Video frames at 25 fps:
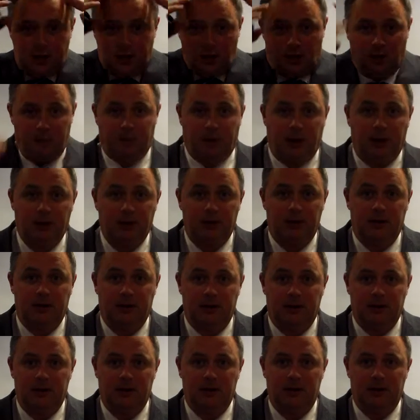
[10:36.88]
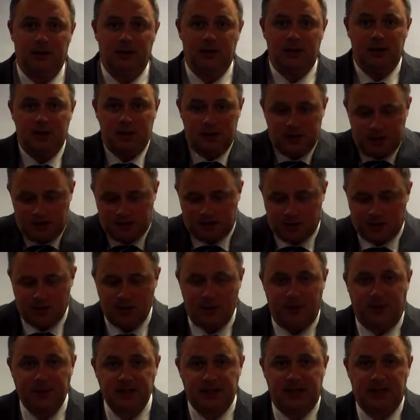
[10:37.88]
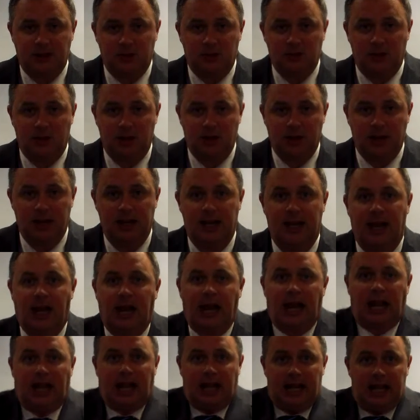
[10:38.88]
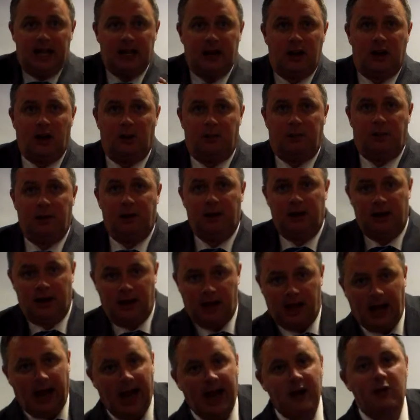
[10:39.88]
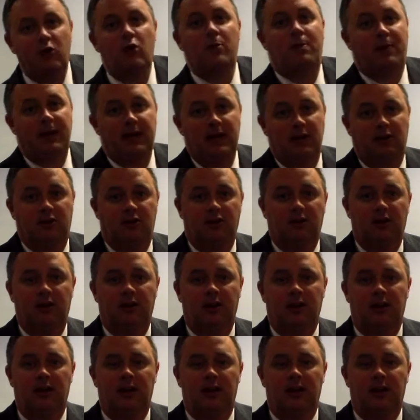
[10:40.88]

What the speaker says: Dump, strip it down, clean it up, and repeat.